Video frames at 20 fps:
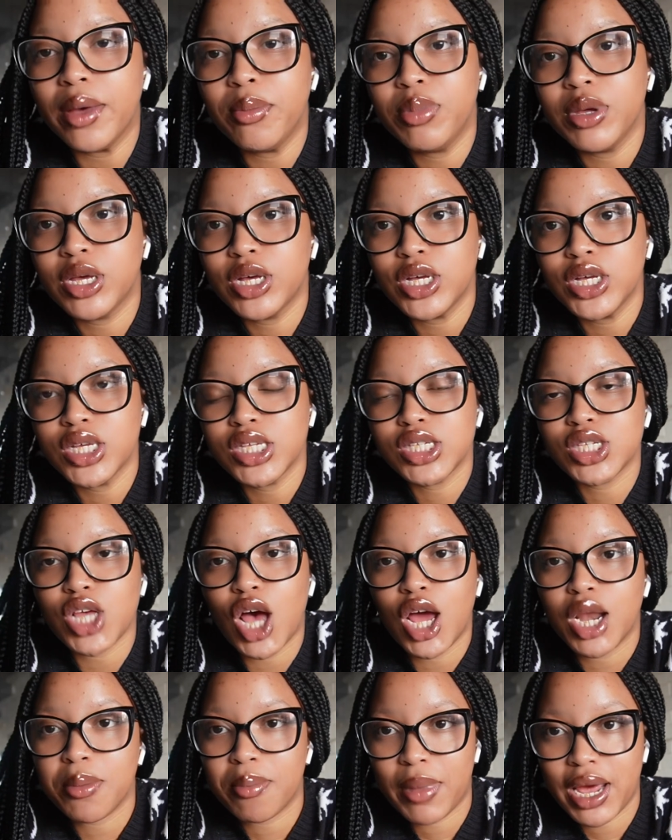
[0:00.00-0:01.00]
Because
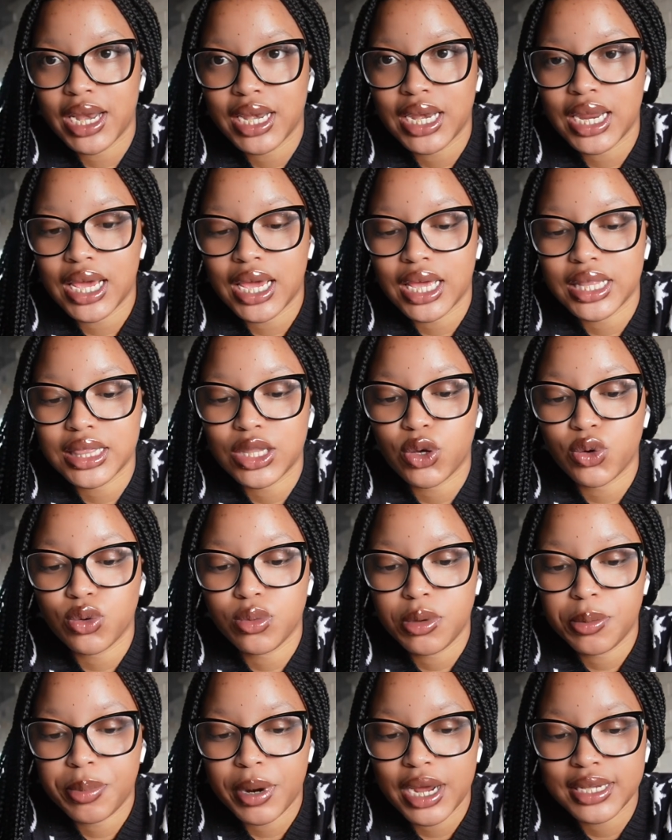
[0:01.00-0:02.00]
on Monday the
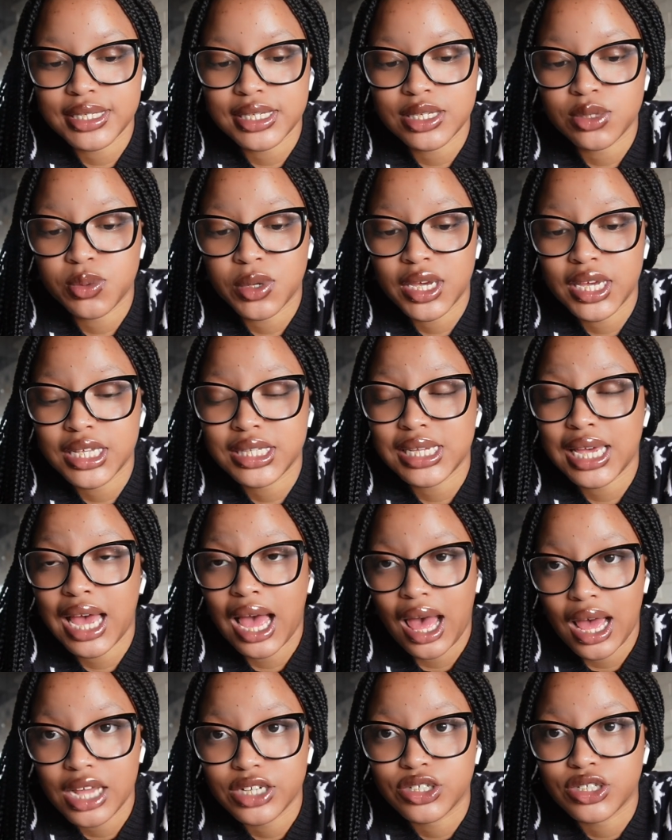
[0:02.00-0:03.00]
Uber prices were hitting
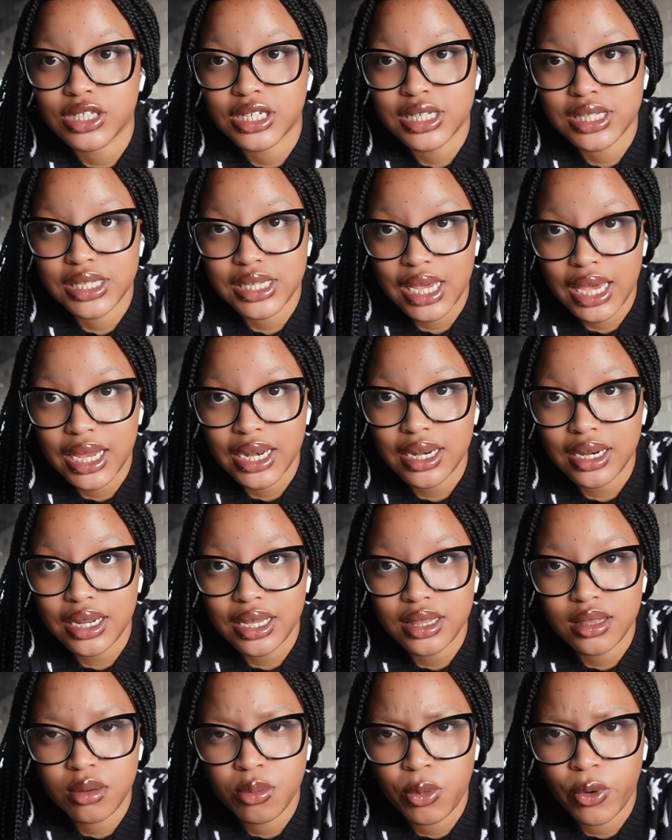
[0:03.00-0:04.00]
110
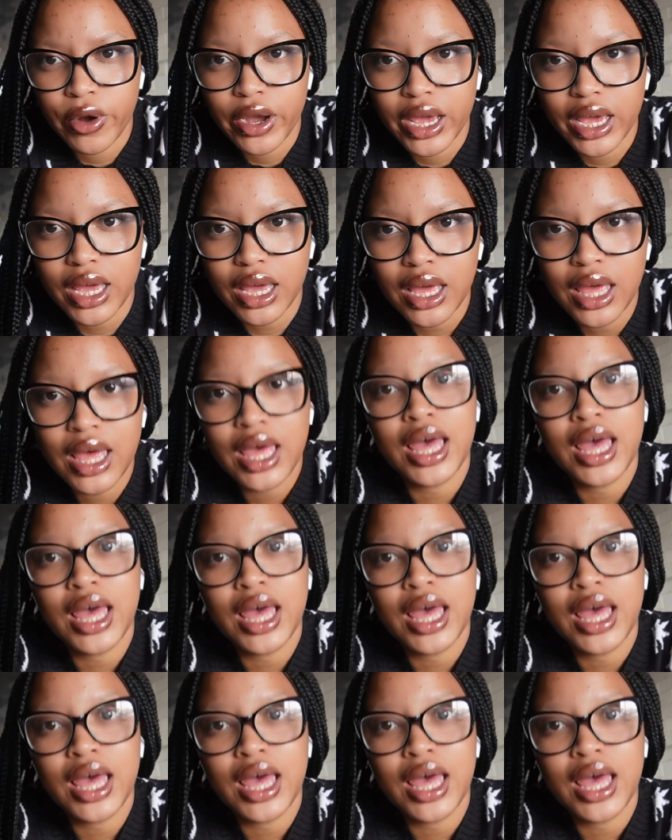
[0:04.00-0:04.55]
in the morning,